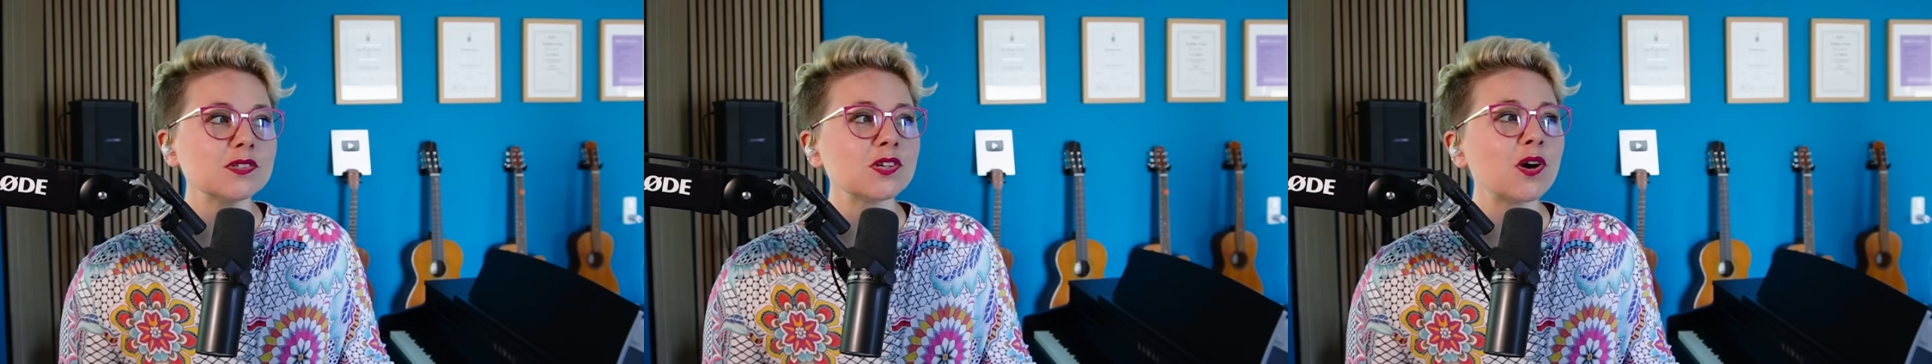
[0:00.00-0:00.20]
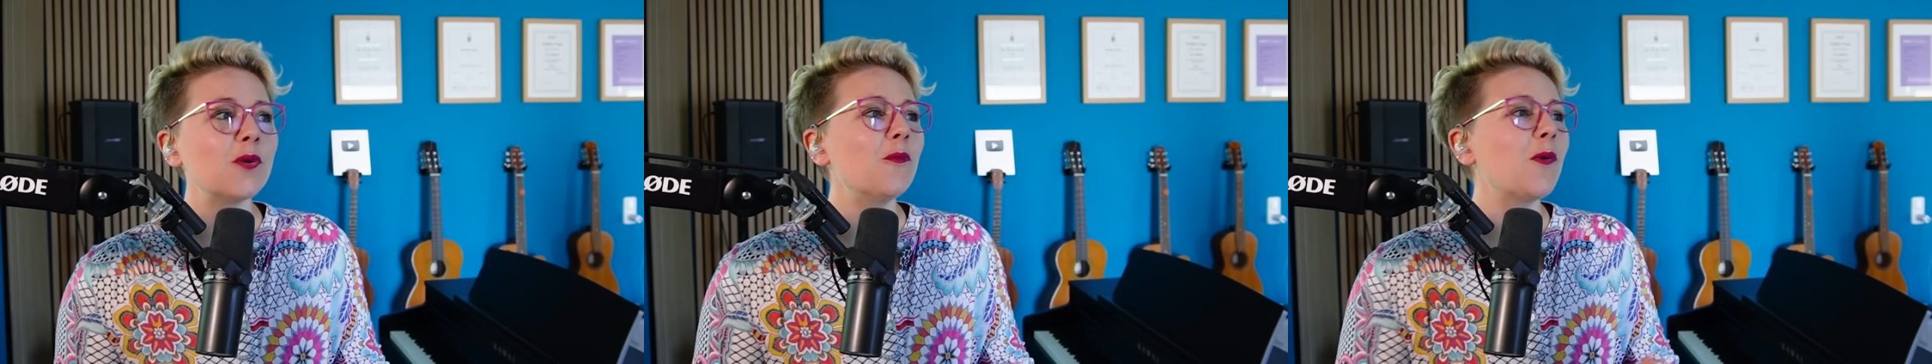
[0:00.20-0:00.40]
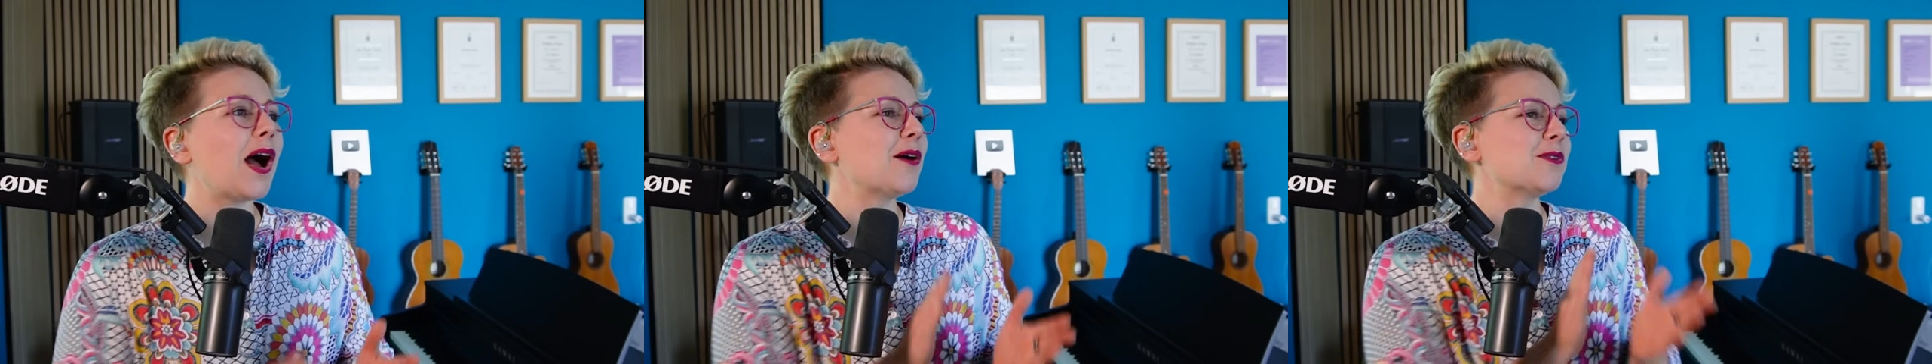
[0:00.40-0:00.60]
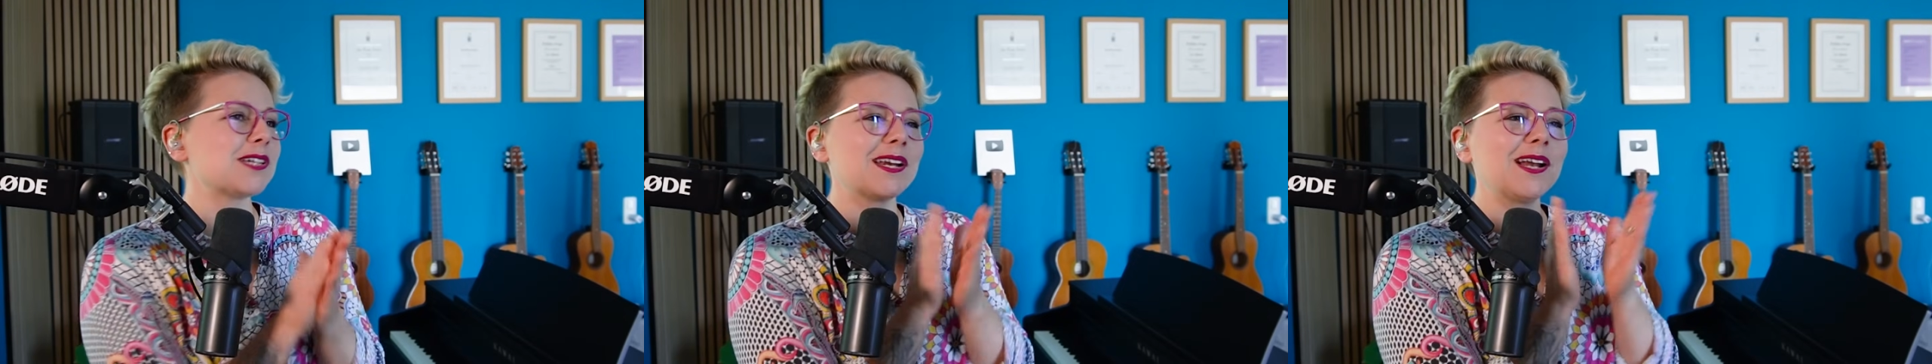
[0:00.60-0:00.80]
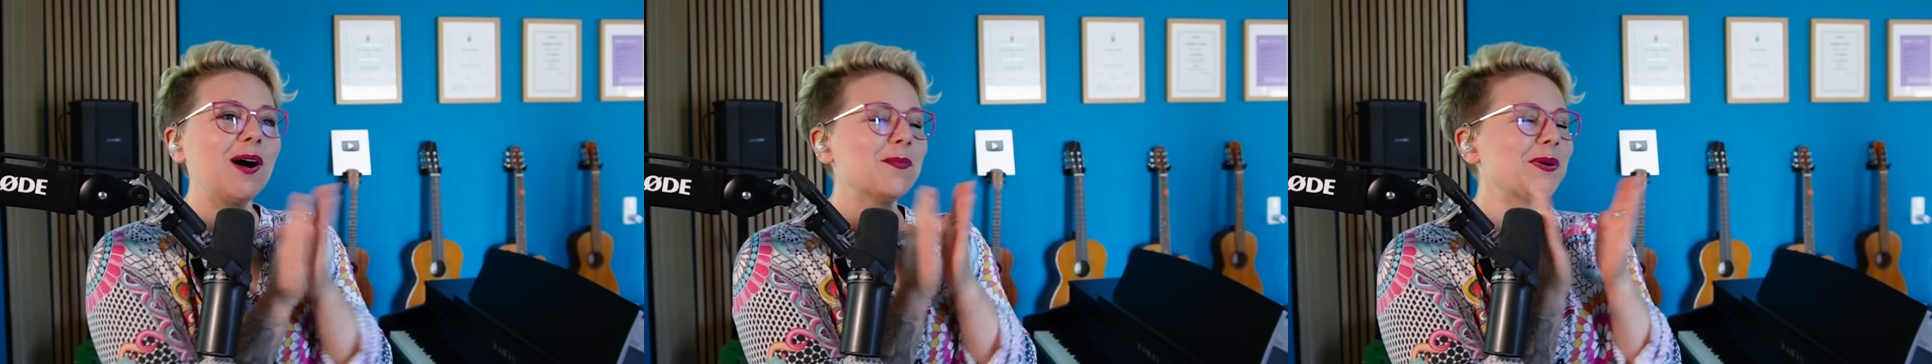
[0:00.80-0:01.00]
So well
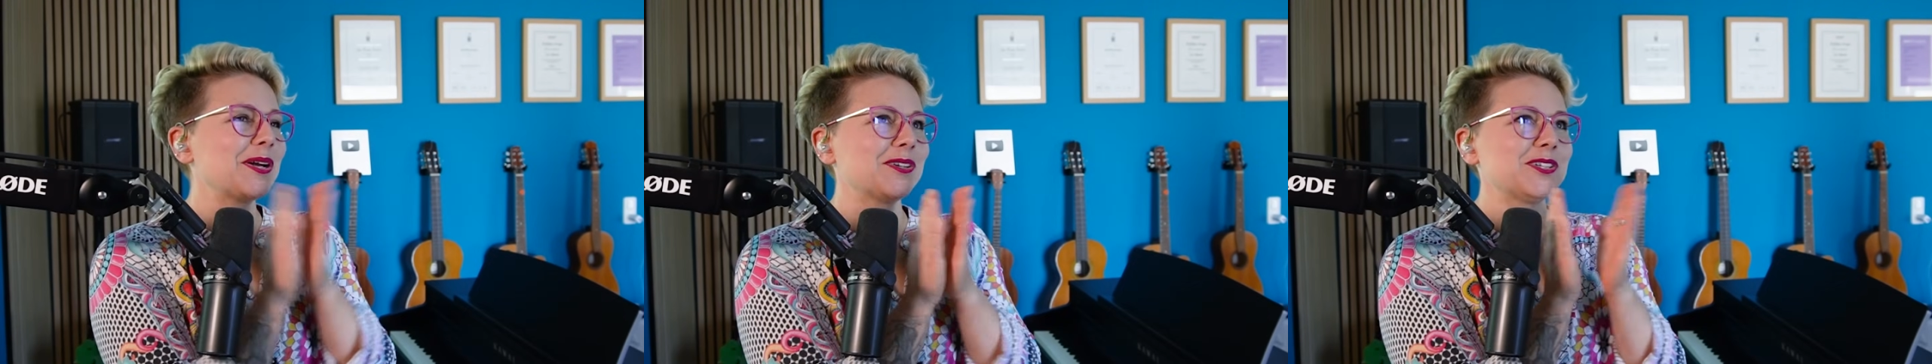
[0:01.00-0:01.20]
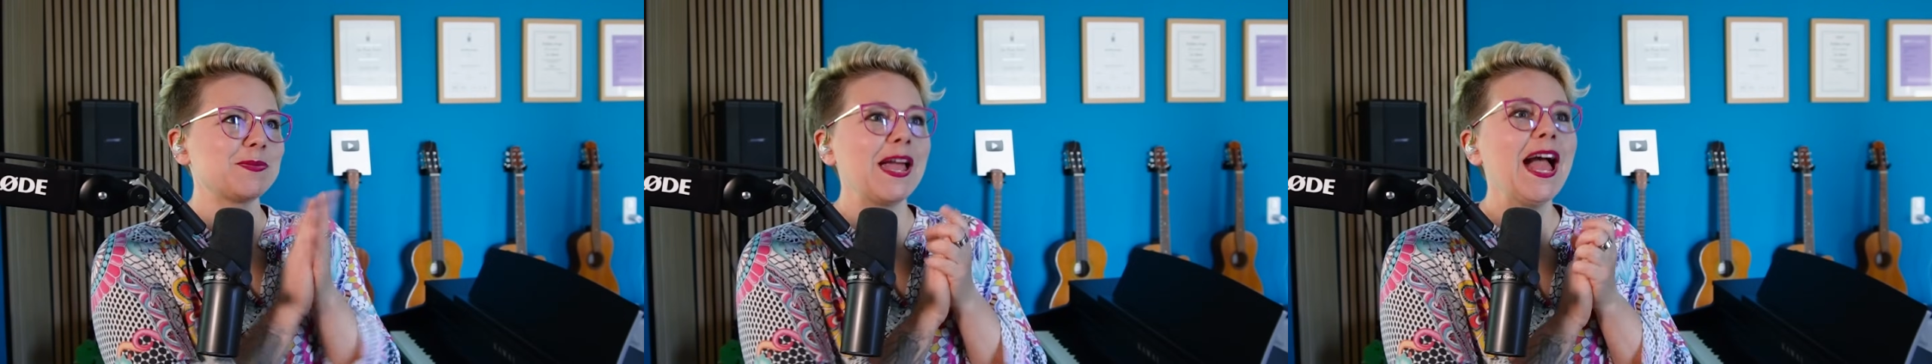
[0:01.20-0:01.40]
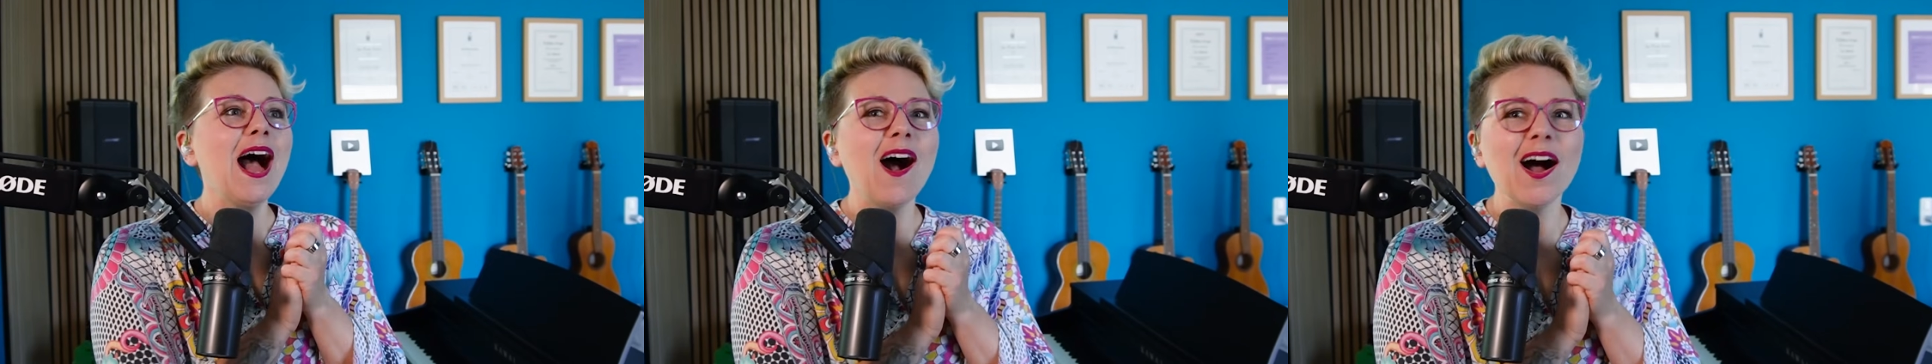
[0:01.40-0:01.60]
done. Oh my goodness me.